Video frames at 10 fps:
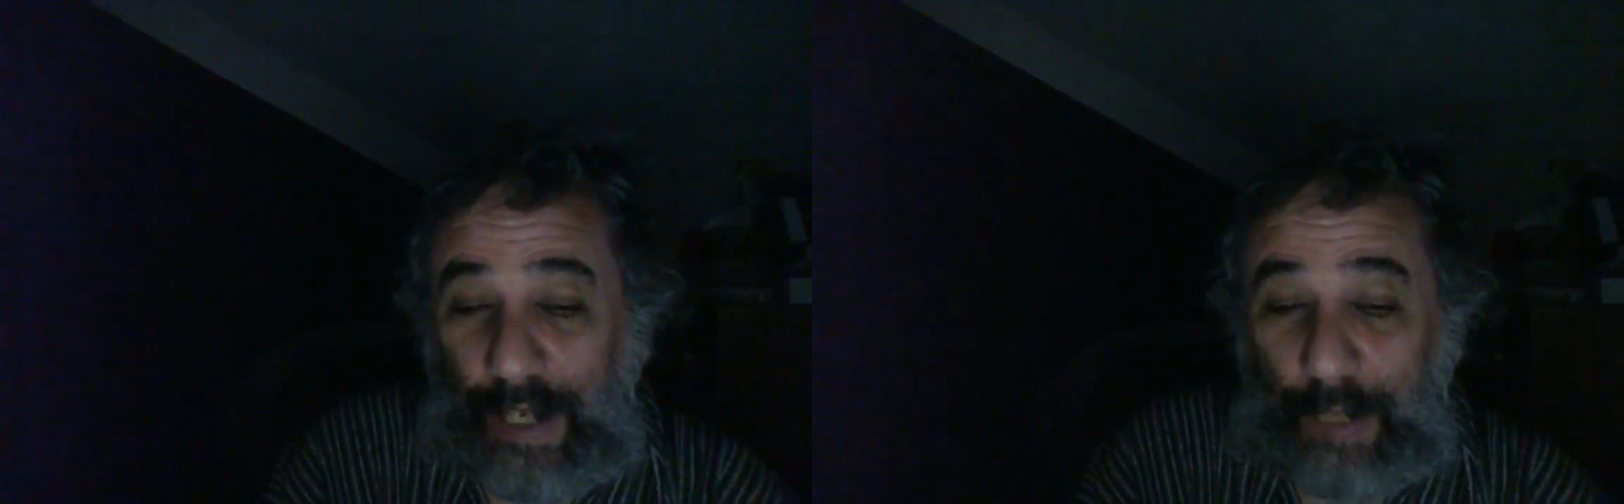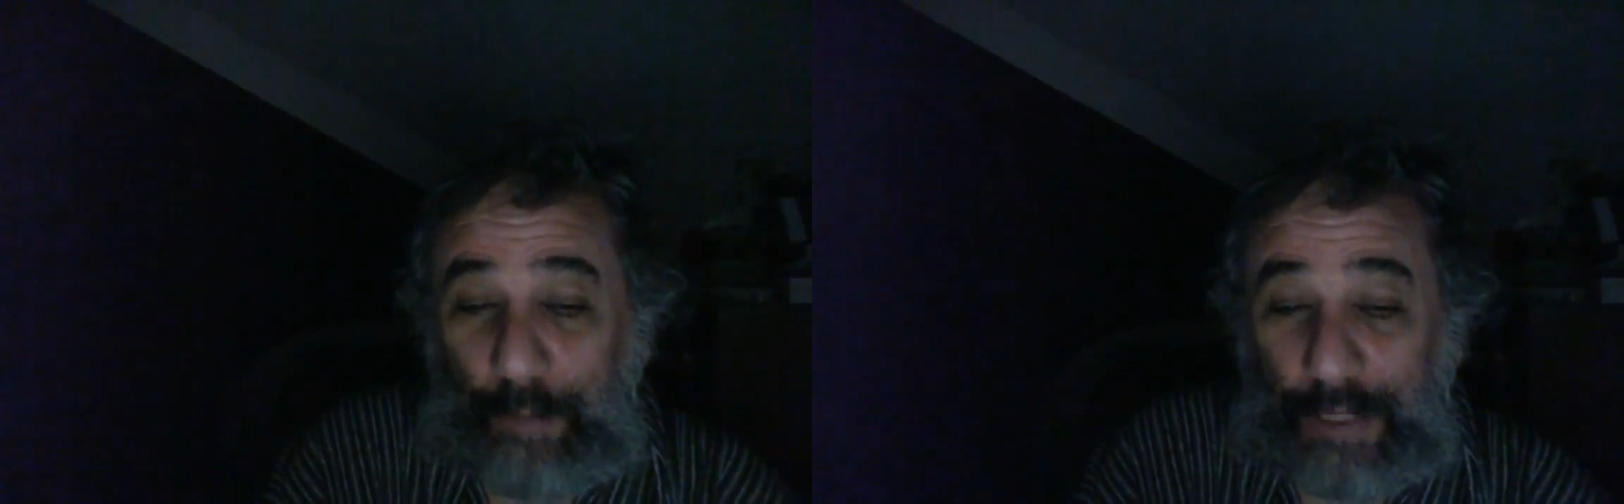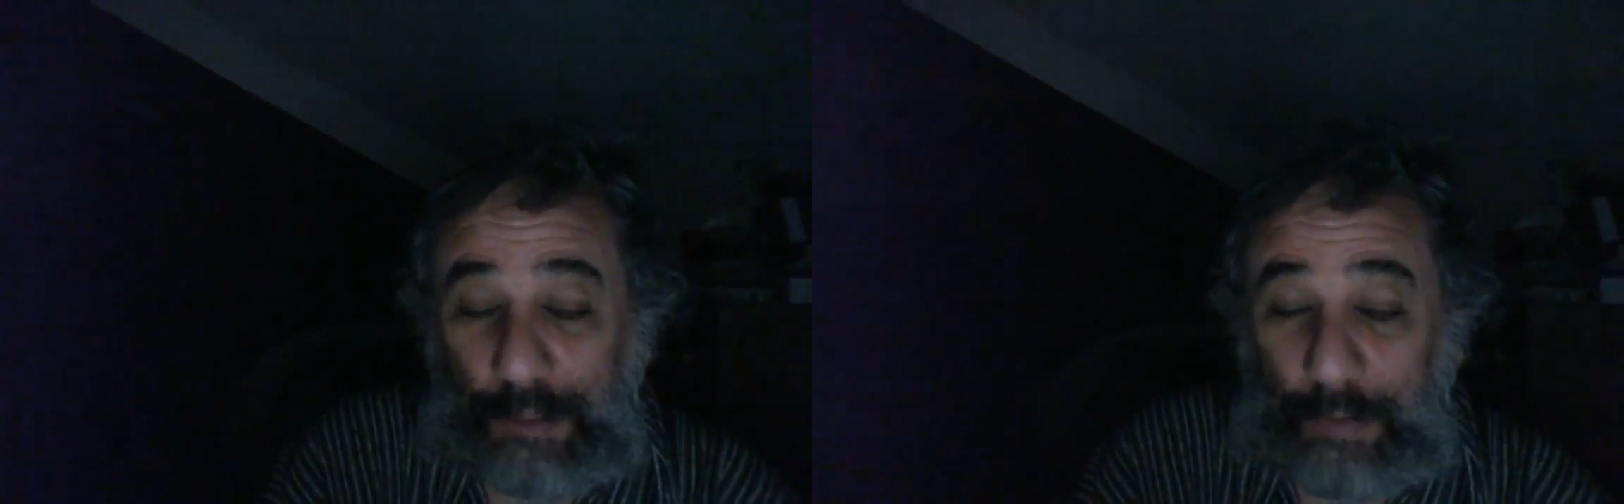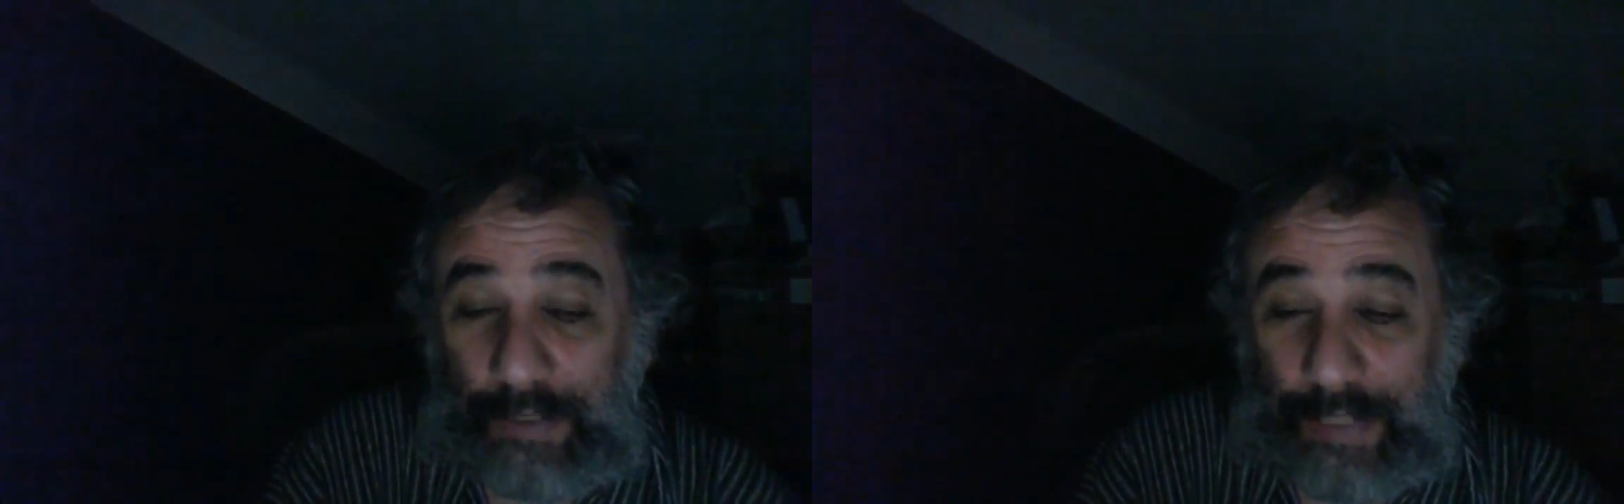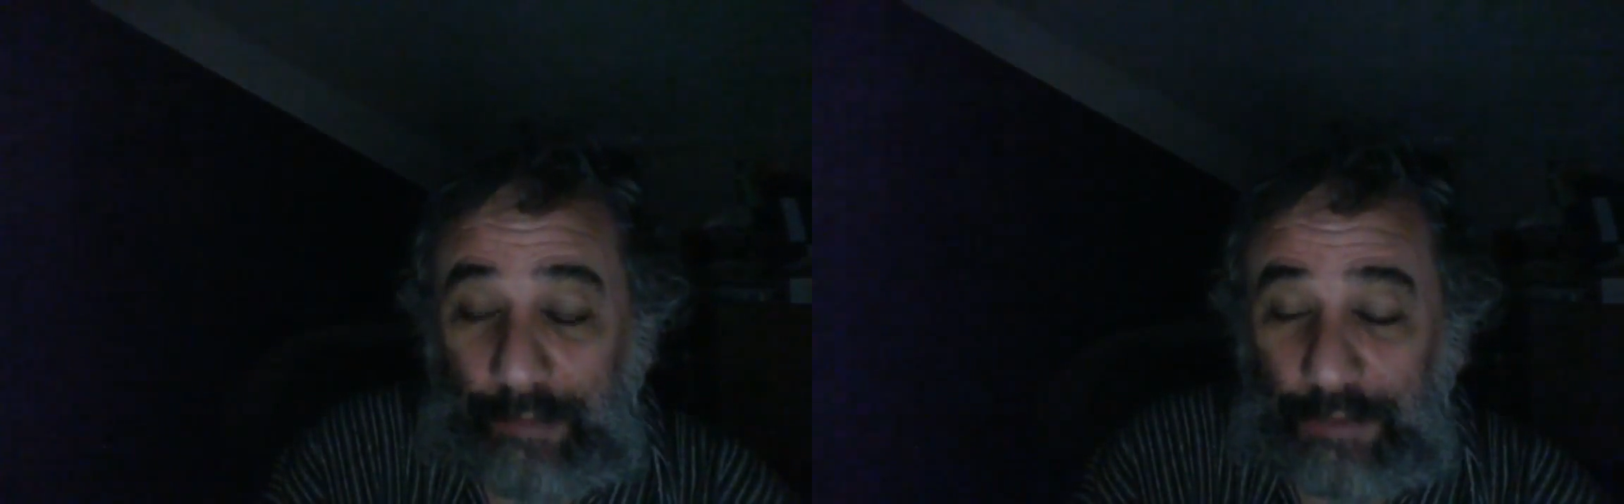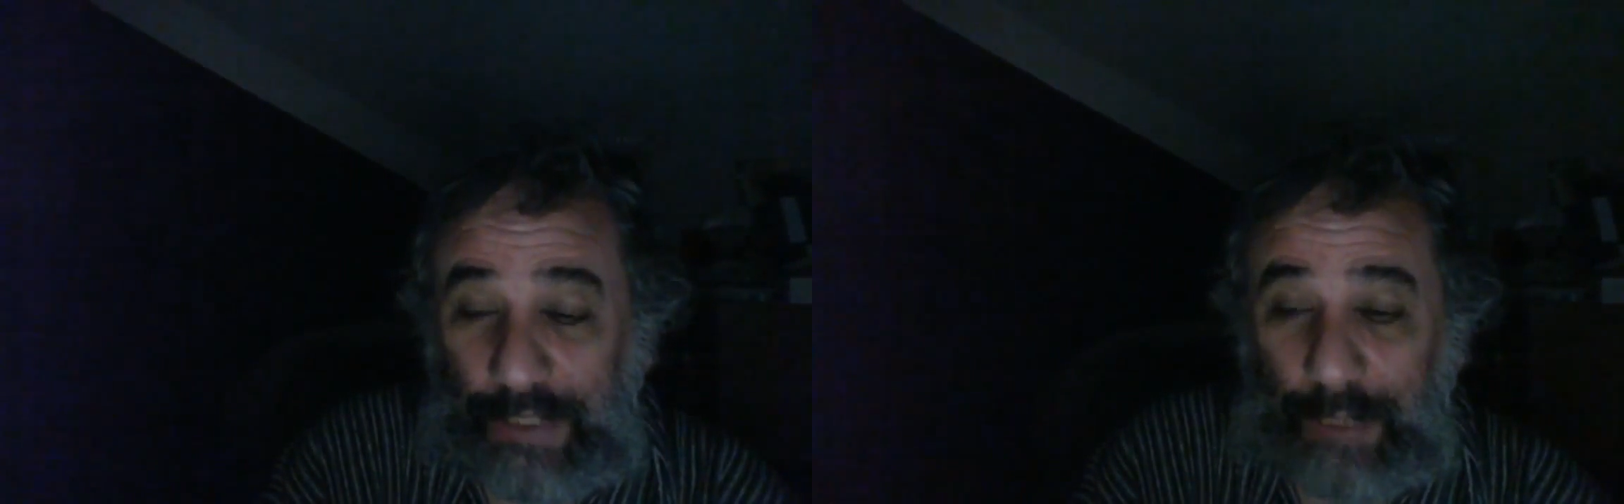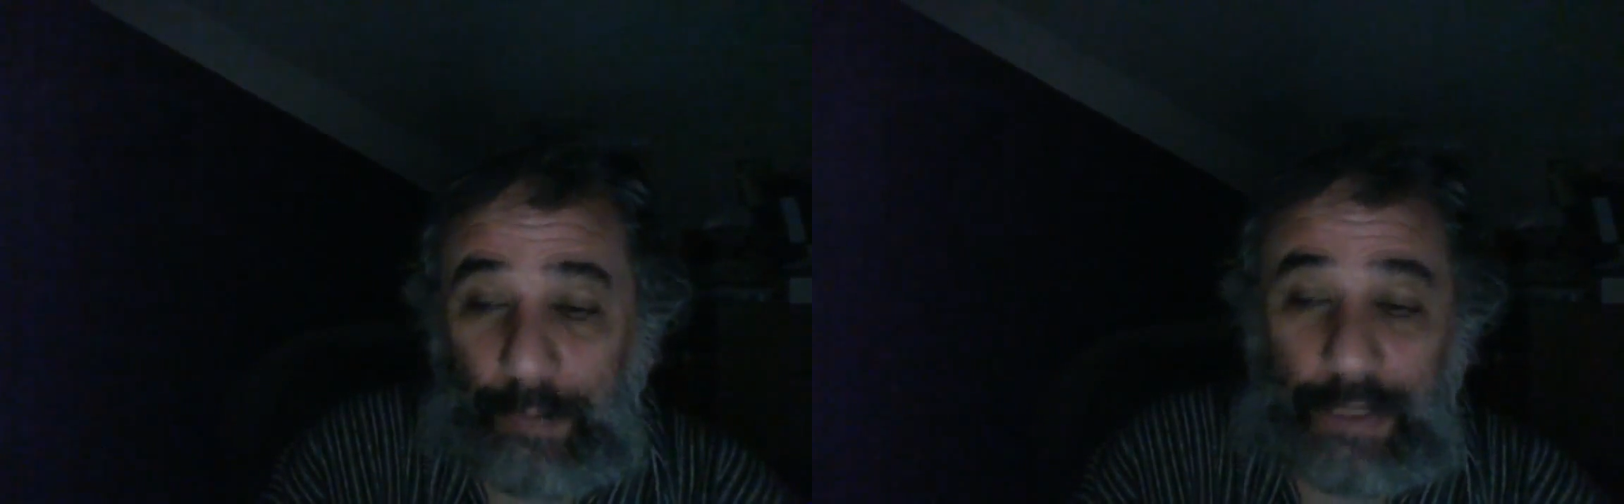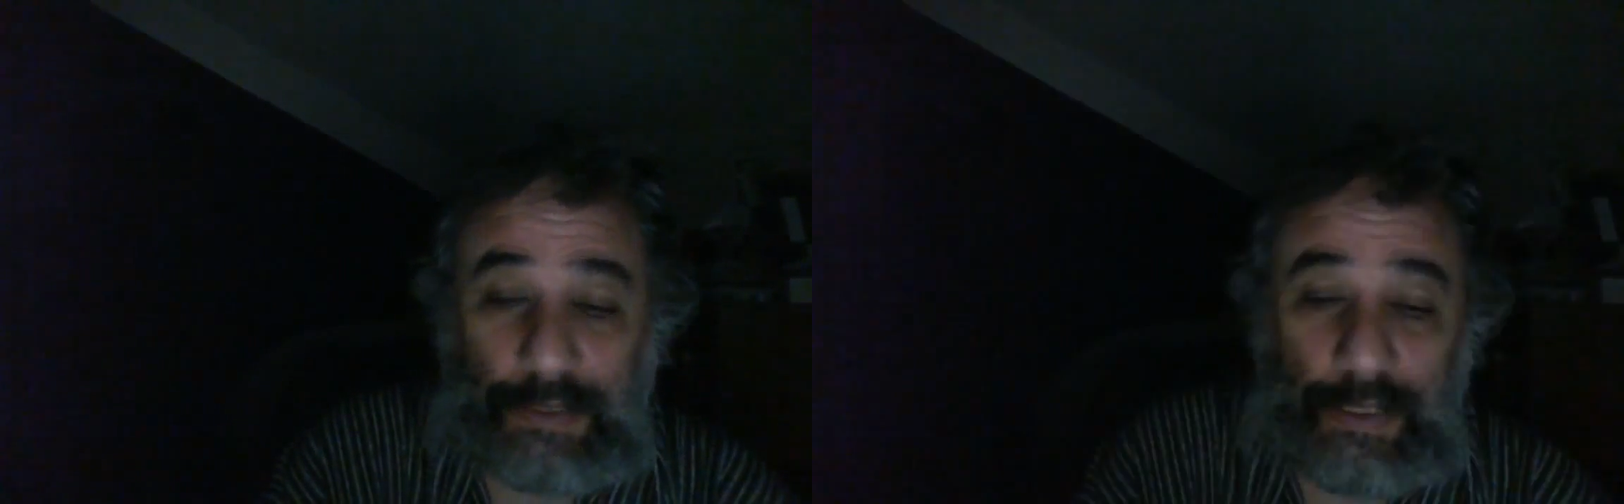unimpeachable integrity, it
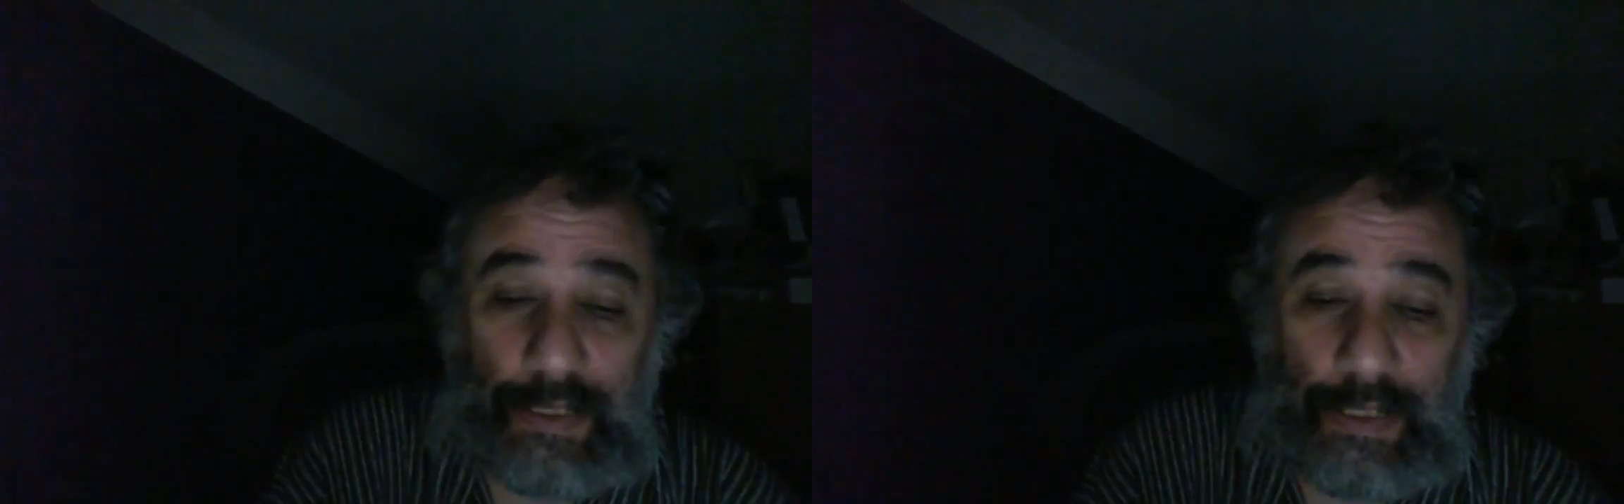appears,